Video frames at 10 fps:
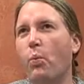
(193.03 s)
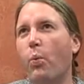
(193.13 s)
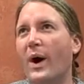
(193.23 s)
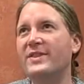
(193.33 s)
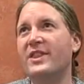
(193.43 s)

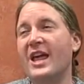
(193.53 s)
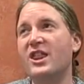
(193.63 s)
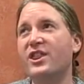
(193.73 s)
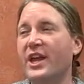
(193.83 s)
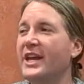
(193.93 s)
what they
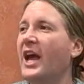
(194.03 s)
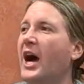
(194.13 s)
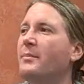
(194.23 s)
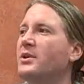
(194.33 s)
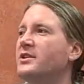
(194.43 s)
think
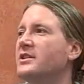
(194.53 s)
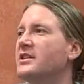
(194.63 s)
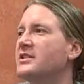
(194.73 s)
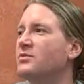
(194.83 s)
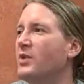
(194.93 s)
happened
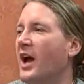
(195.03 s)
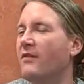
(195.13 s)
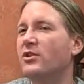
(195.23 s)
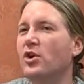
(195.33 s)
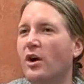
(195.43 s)
is we
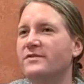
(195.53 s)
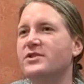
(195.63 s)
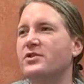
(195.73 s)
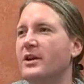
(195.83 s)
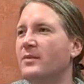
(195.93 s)
have the Gulf
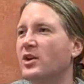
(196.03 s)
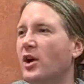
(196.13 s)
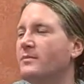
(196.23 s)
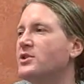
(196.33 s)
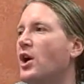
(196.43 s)
Stream that
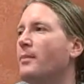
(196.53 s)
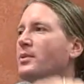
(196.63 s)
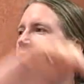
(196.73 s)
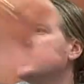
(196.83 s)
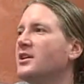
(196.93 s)
comes up
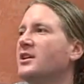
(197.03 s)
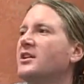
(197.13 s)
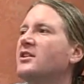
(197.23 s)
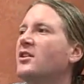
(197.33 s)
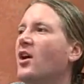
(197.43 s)

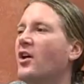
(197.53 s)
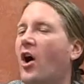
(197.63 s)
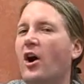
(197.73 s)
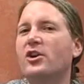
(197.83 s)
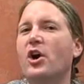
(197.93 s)

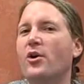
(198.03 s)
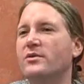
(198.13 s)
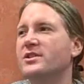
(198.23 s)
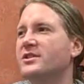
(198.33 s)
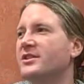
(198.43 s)
our
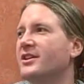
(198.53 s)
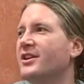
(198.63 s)
coast,